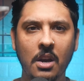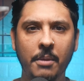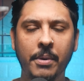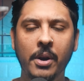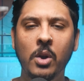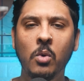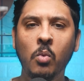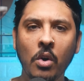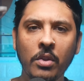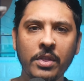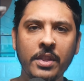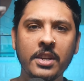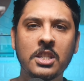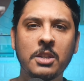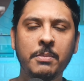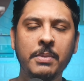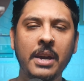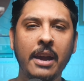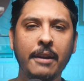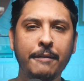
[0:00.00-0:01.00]
But I want this
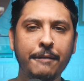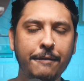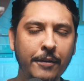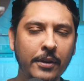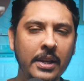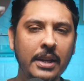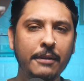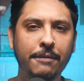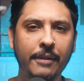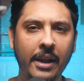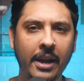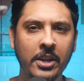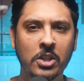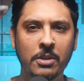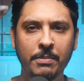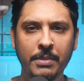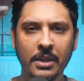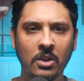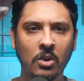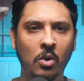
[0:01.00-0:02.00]
to be a fully
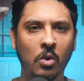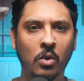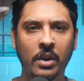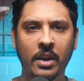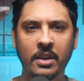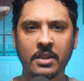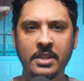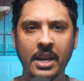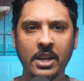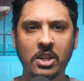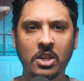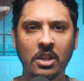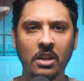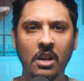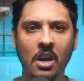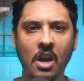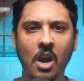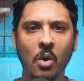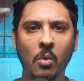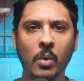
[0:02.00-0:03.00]
fledged media organisation
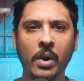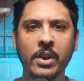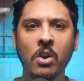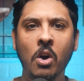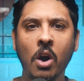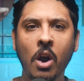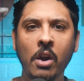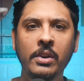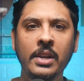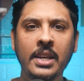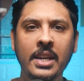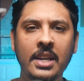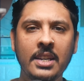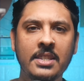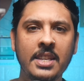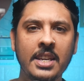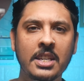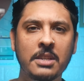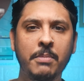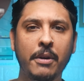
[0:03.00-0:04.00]
where not only is
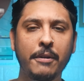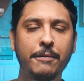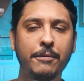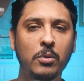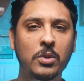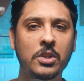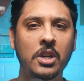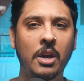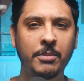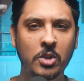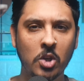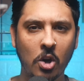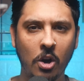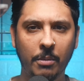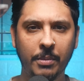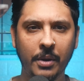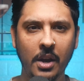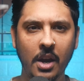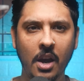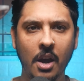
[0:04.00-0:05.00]
this my full time
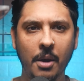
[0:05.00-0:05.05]
job,